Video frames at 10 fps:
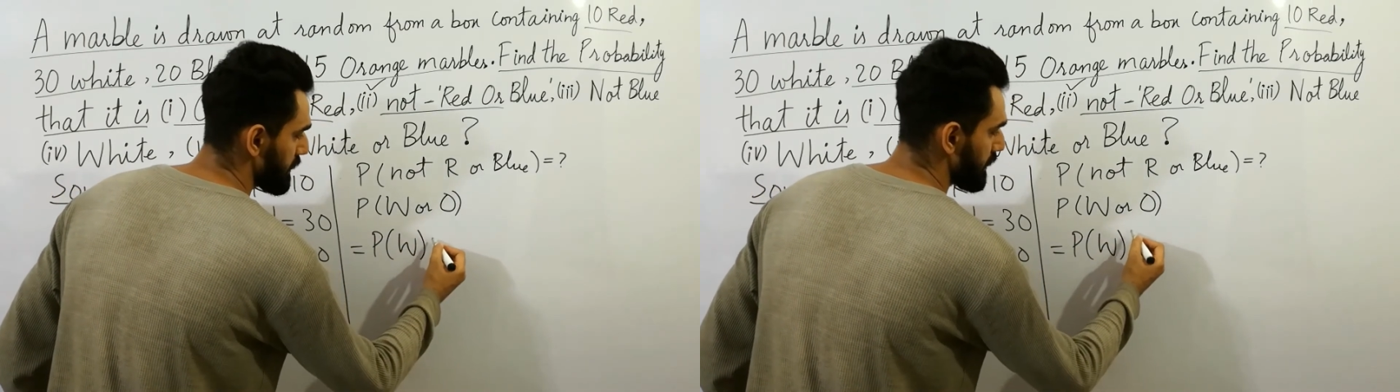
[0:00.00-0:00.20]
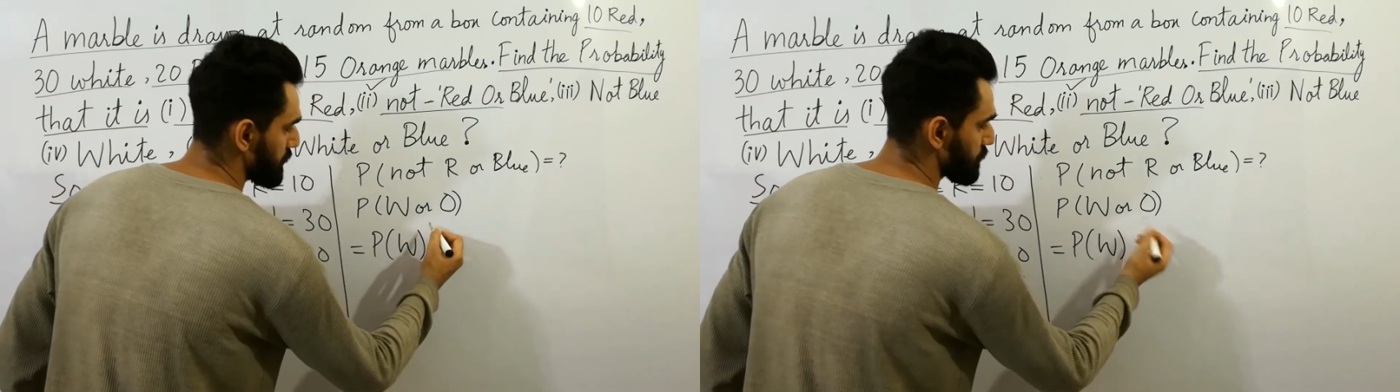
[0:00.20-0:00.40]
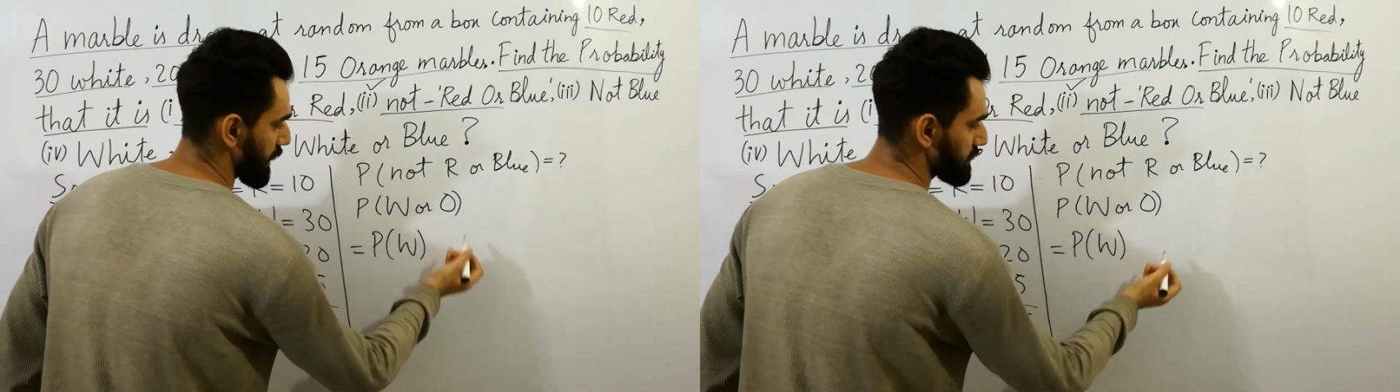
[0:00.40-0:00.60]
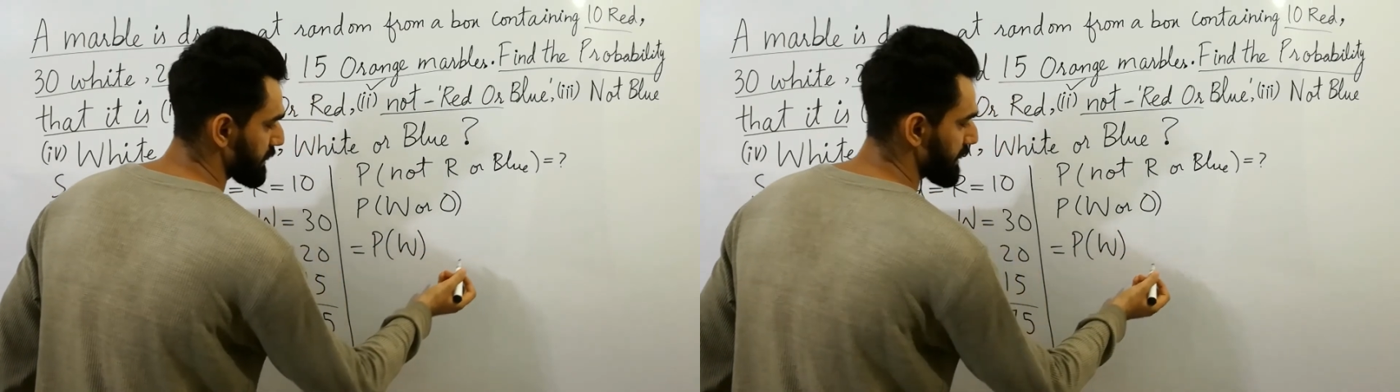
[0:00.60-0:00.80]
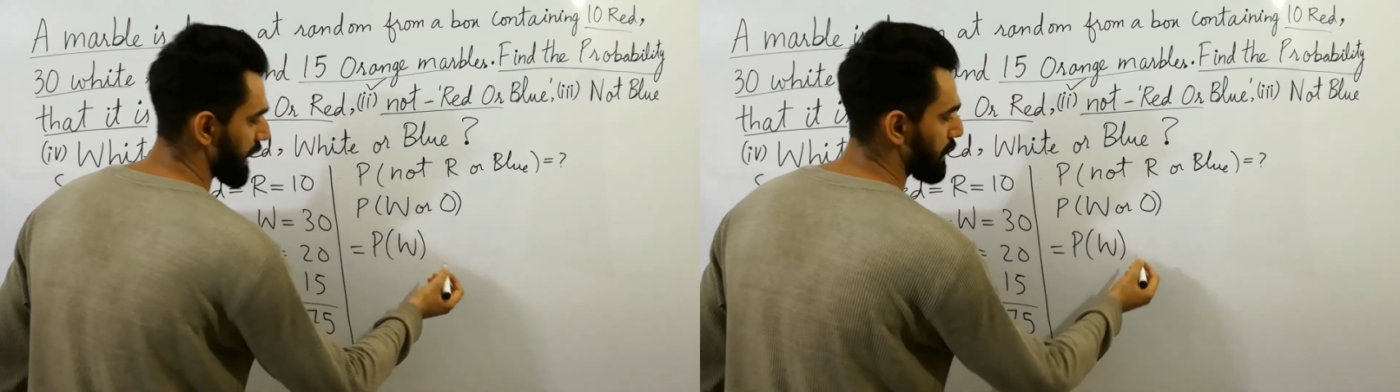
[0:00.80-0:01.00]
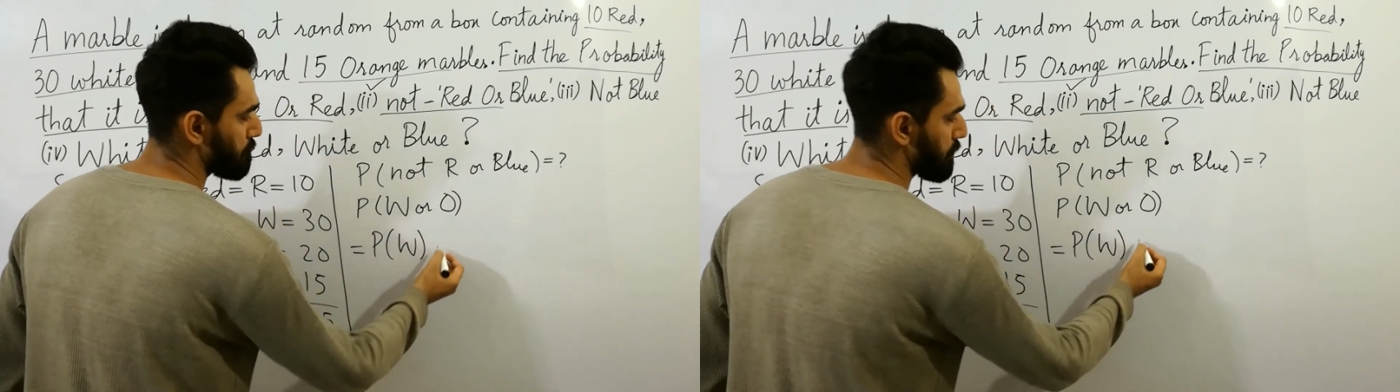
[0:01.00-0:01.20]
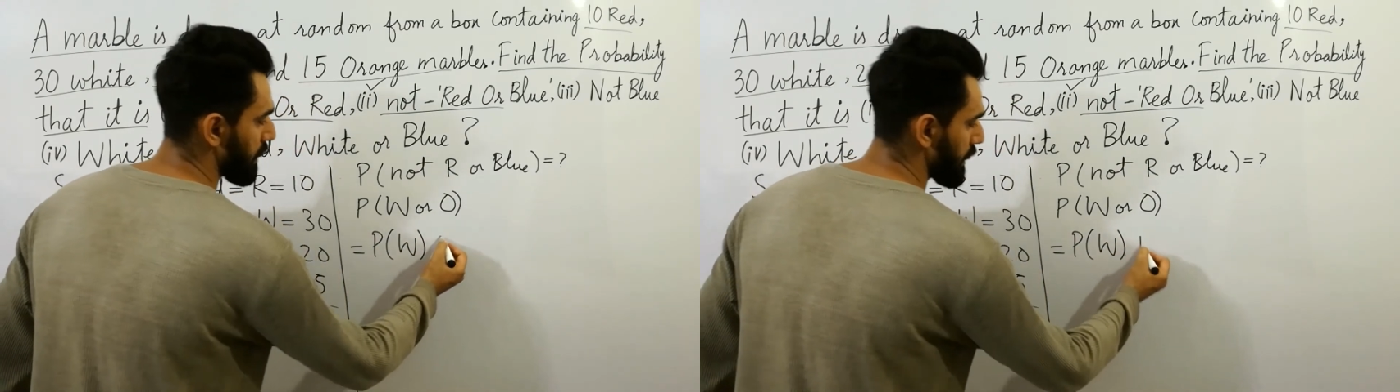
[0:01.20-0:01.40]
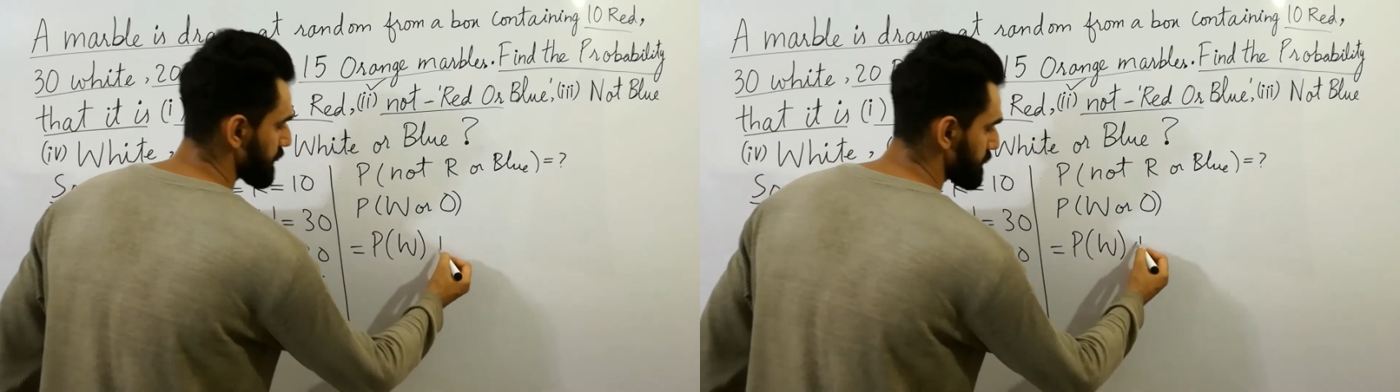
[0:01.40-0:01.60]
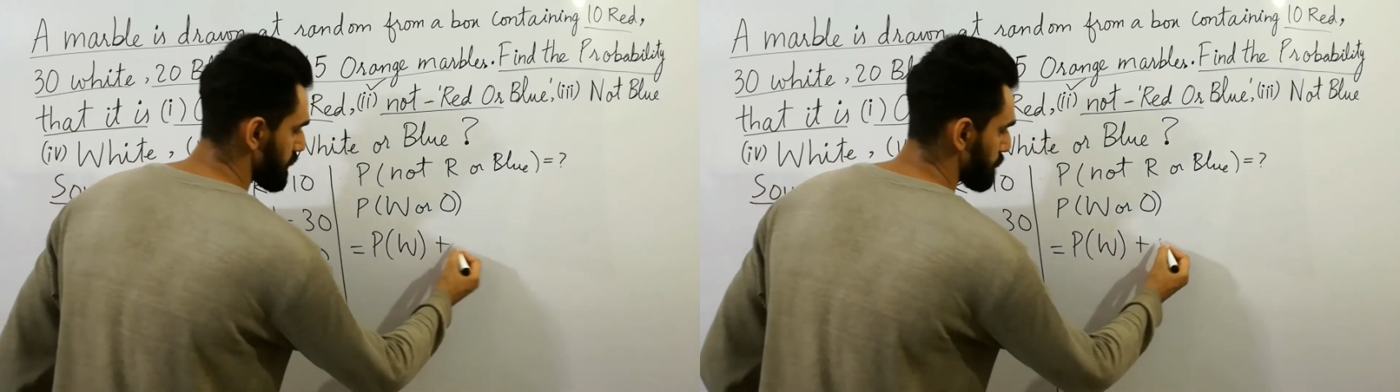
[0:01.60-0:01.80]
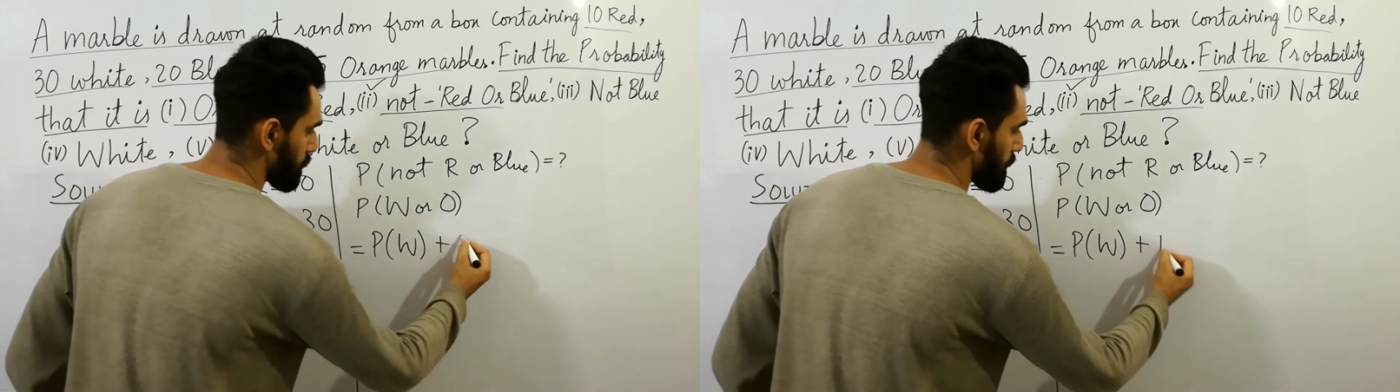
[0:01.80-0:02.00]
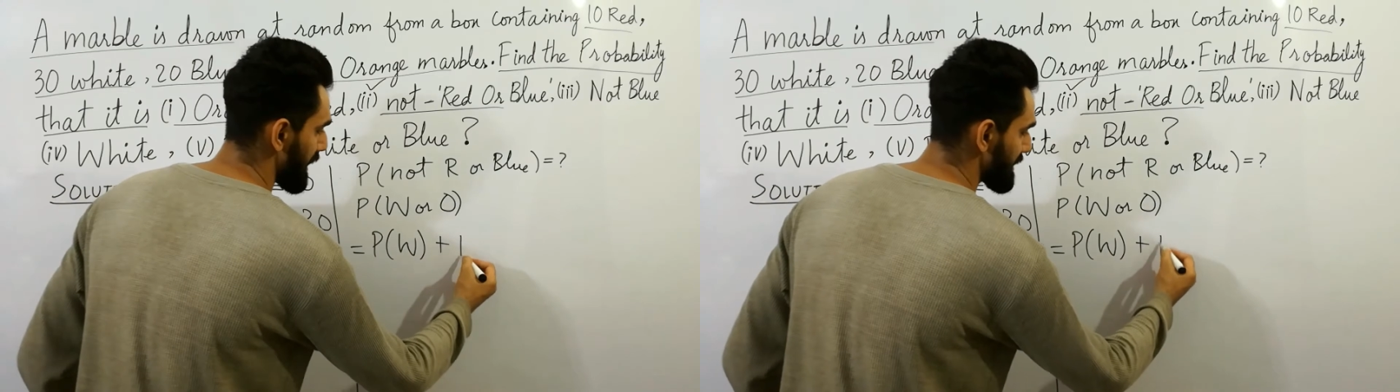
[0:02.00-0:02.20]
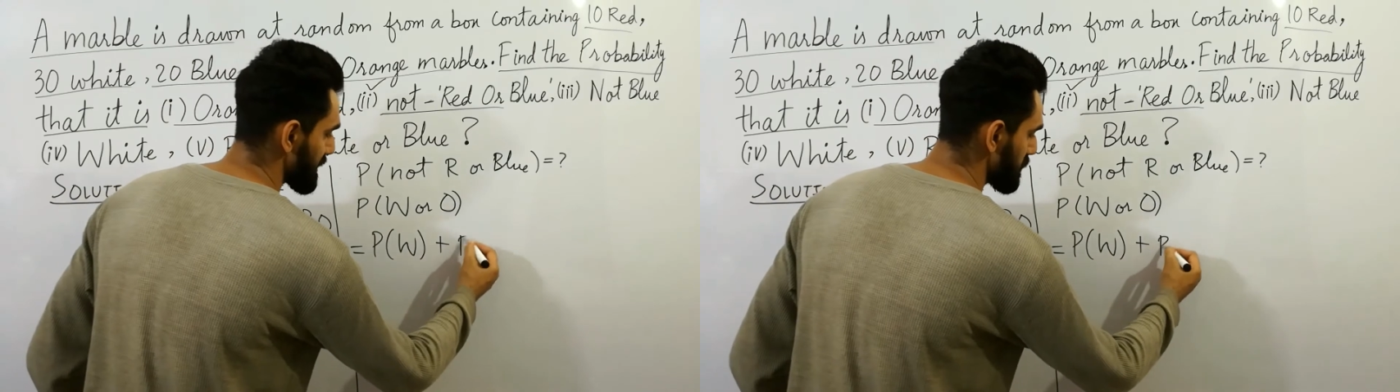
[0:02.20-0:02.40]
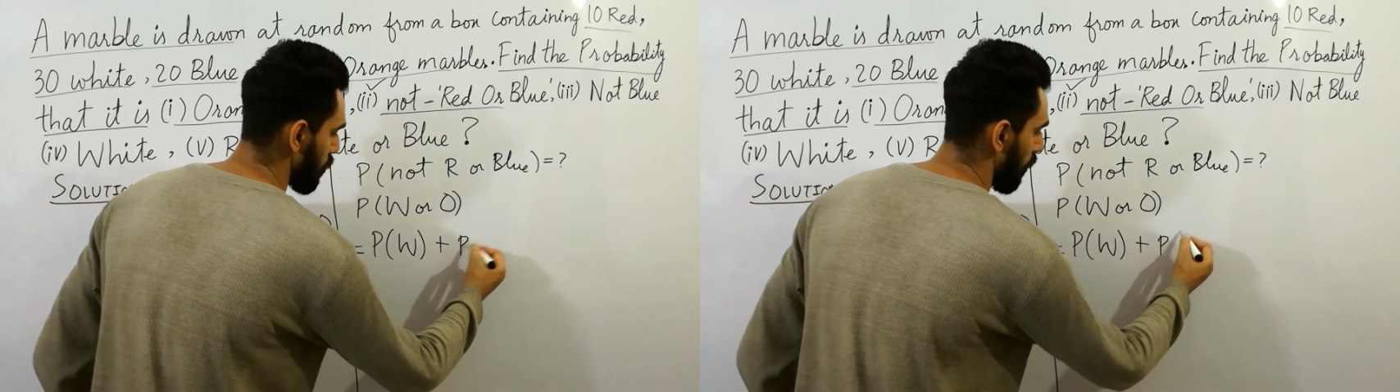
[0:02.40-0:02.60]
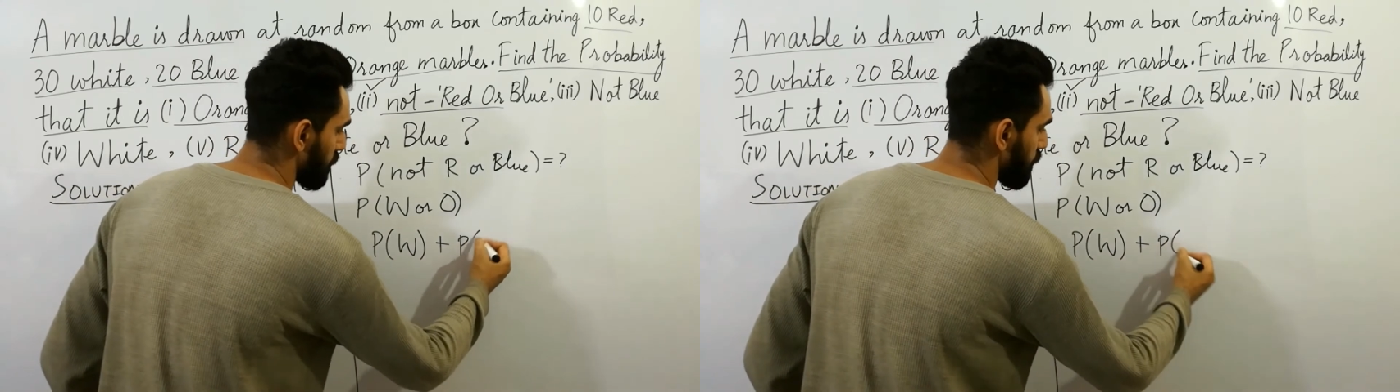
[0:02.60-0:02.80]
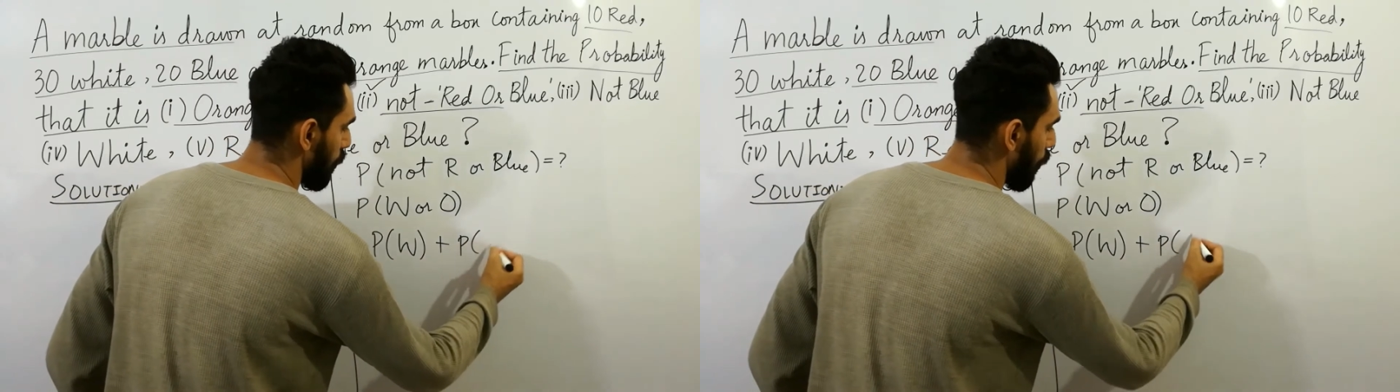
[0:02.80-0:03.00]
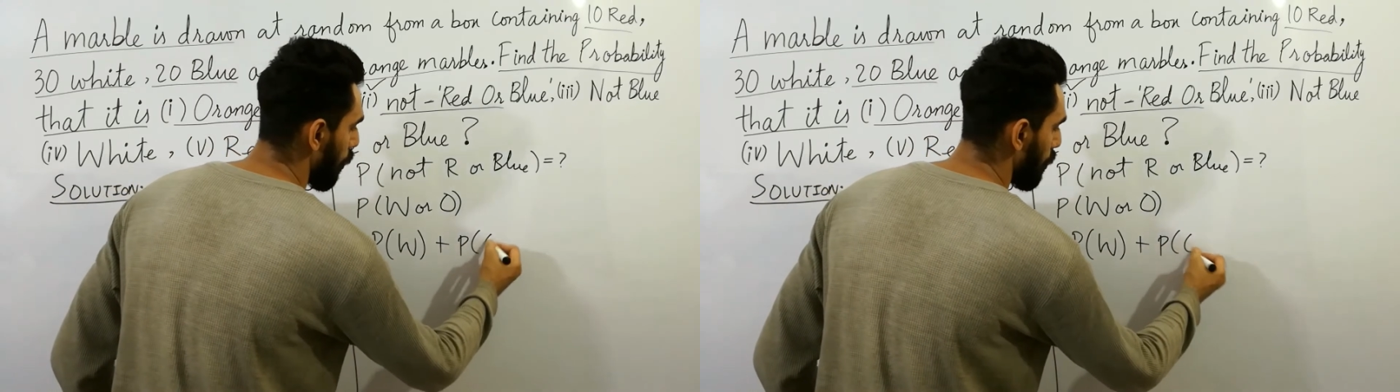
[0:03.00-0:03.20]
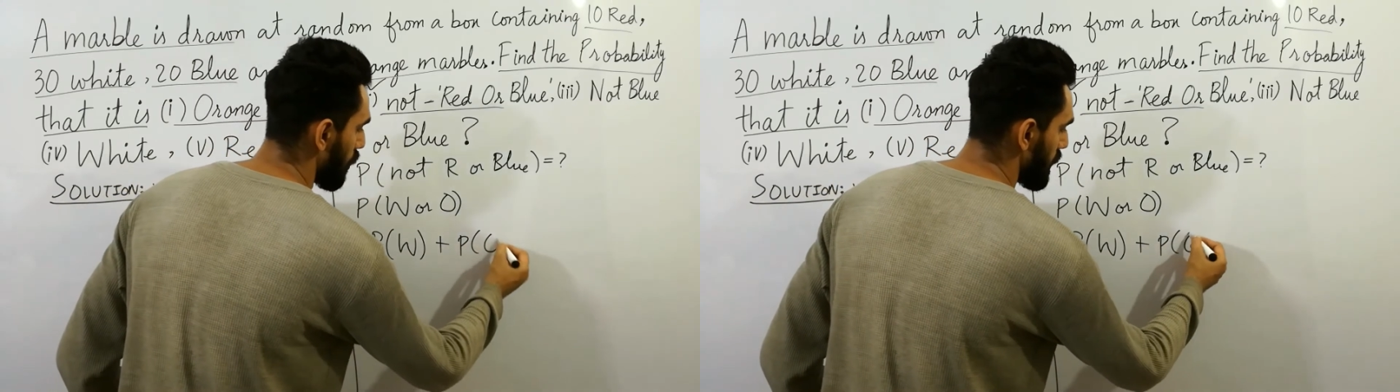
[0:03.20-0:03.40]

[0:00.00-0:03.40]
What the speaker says: you can say that plus probability of O.